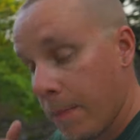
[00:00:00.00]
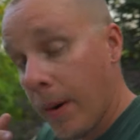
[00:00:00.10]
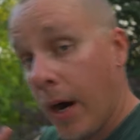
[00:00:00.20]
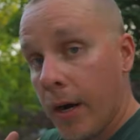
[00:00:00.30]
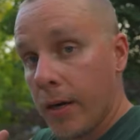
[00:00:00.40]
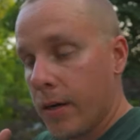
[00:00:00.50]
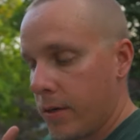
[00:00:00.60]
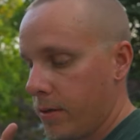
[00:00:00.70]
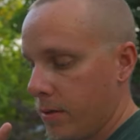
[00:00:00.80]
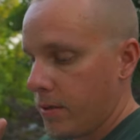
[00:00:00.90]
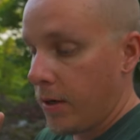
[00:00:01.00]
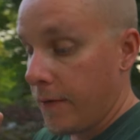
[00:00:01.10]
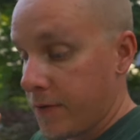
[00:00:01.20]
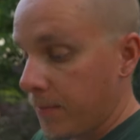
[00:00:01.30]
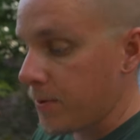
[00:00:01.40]
a bug
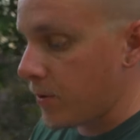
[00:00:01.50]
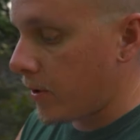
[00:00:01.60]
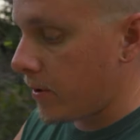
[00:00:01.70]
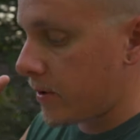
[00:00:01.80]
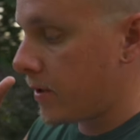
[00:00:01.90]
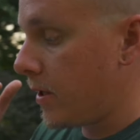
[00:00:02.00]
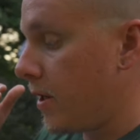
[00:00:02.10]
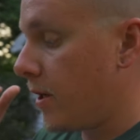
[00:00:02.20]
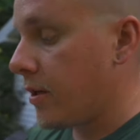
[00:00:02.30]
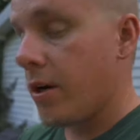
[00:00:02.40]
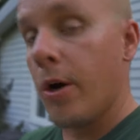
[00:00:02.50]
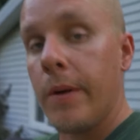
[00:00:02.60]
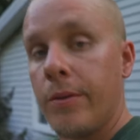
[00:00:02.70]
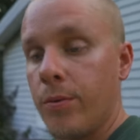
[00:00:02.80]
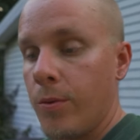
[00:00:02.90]
of some sorts
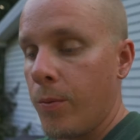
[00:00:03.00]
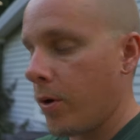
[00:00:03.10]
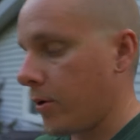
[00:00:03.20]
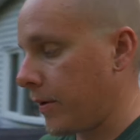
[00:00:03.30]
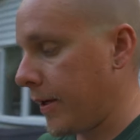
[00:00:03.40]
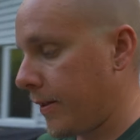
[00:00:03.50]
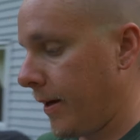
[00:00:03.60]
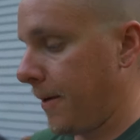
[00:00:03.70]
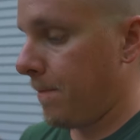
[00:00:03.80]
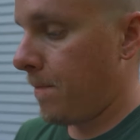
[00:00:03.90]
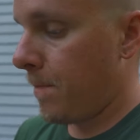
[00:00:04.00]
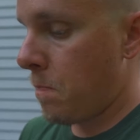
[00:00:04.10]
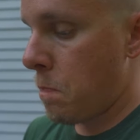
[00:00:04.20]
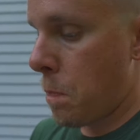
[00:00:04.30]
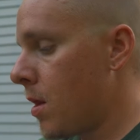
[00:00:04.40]
going through the water like that.
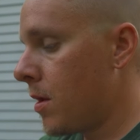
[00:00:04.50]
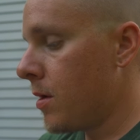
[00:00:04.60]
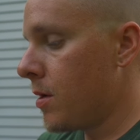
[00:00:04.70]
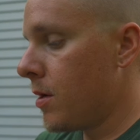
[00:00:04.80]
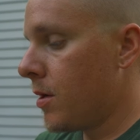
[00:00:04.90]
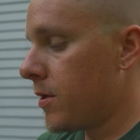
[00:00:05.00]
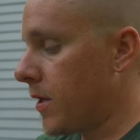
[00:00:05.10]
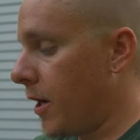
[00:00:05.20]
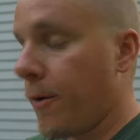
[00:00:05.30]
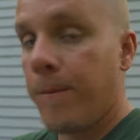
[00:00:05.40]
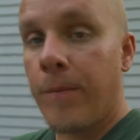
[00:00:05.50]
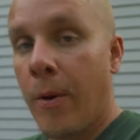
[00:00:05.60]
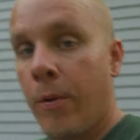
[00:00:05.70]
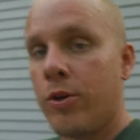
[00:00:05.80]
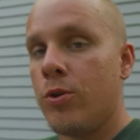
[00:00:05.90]
So
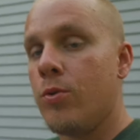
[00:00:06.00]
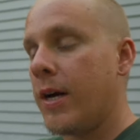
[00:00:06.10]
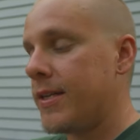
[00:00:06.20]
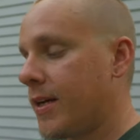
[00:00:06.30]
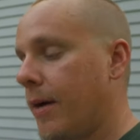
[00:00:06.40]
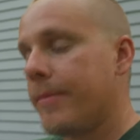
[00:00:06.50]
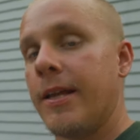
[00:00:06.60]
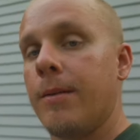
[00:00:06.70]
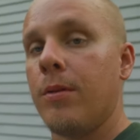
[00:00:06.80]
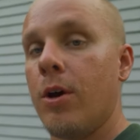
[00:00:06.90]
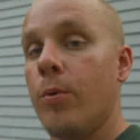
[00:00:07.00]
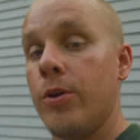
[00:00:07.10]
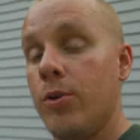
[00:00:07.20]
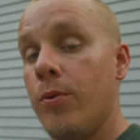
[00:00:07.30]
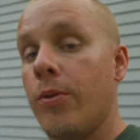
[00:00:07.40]
I want you guys to comment down below
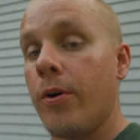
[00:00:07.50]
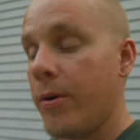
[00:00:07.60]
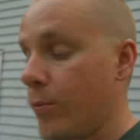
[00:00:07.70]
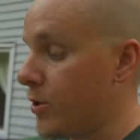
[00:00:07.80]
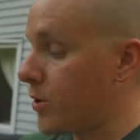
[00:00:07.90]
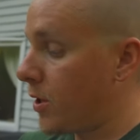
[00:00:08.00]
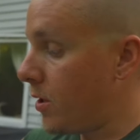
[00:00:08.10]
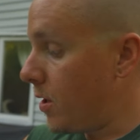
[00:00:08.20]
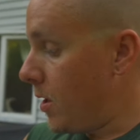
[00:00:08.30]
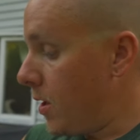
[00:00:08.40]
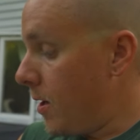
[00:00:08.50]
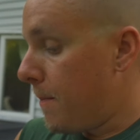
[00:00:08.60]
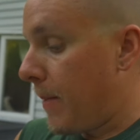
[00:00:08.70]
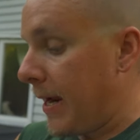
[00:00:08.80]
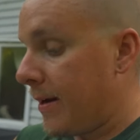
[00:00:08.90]
what you thought, which
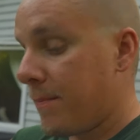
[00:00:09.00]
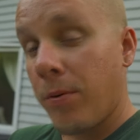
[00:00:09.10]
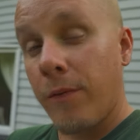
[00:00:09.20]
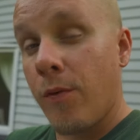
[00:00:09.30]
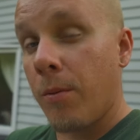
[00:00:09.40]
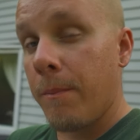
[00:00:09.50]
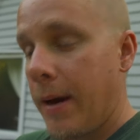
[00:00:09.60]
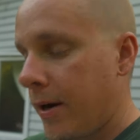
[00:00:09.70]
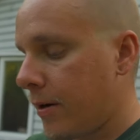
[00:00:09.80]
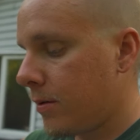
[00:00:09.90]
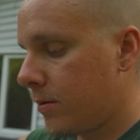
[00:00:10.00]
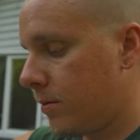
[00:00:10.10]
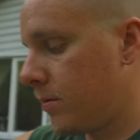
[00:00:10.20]
bait performed better.